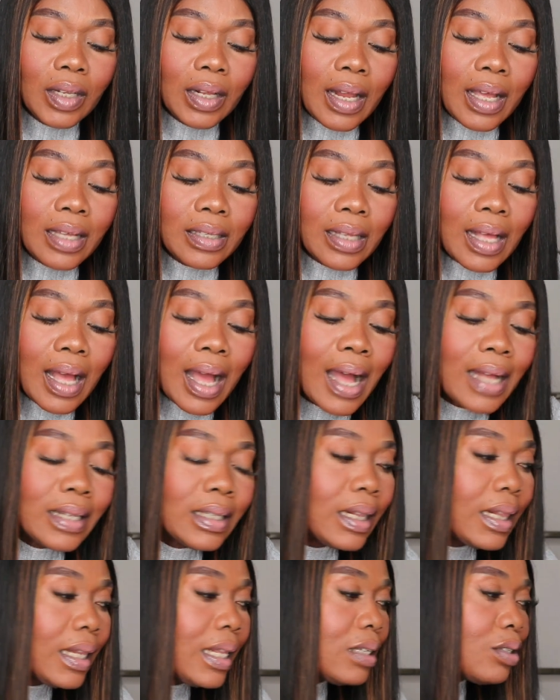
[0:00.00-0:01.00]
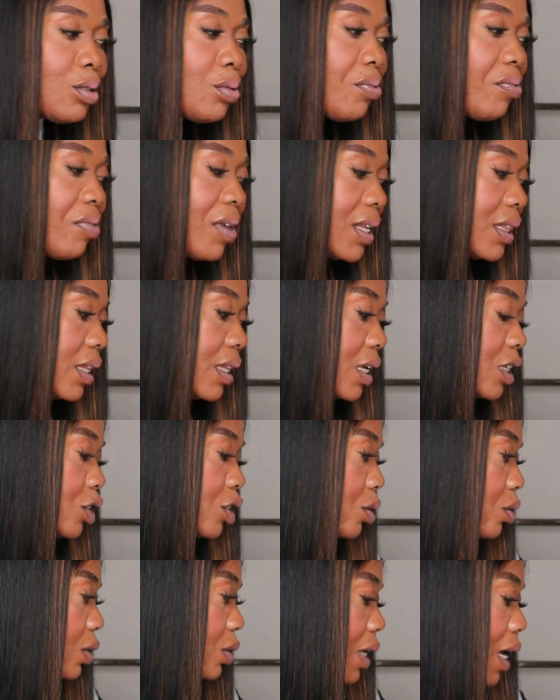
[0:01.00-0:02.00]
Let's add little
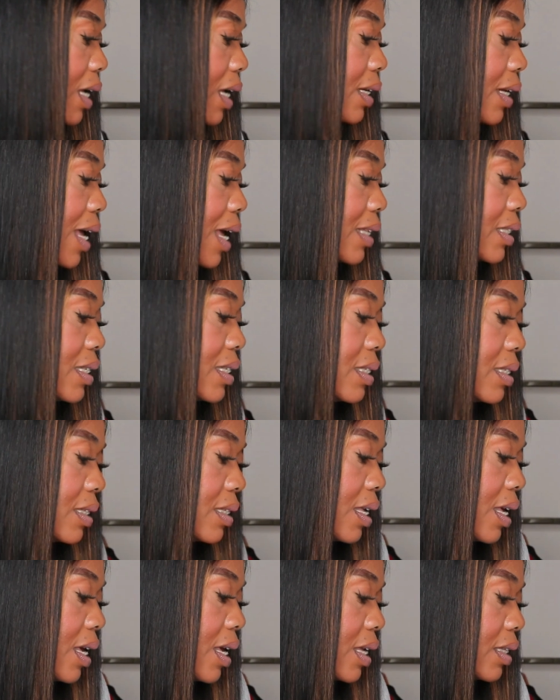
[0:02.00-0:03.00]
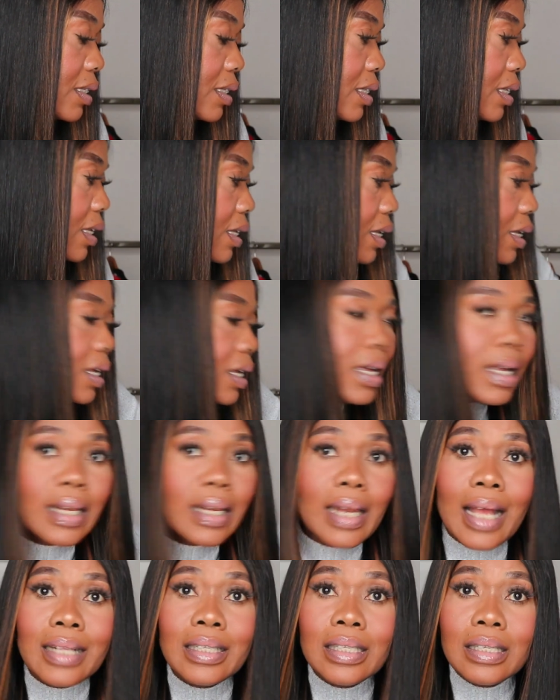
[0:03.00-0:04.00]
foundation and that is it.
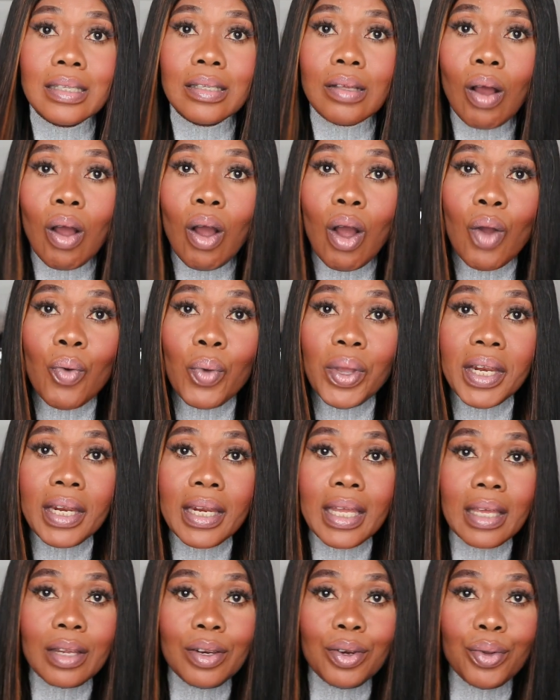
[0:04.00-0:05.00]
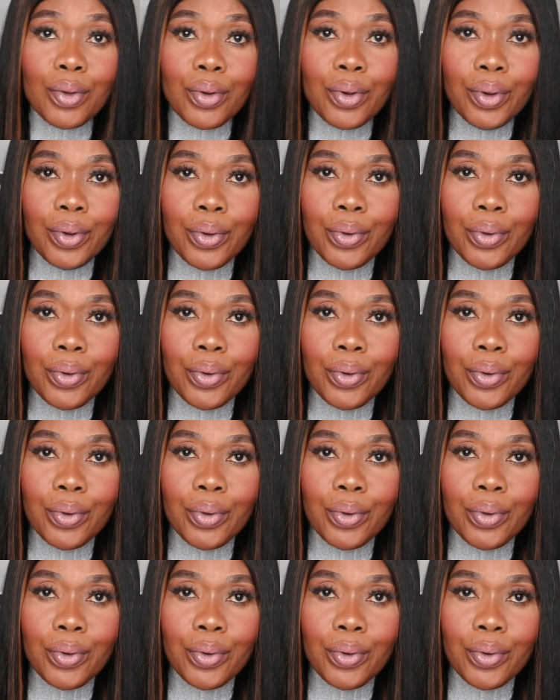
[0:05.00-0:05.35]
That is all we need to do.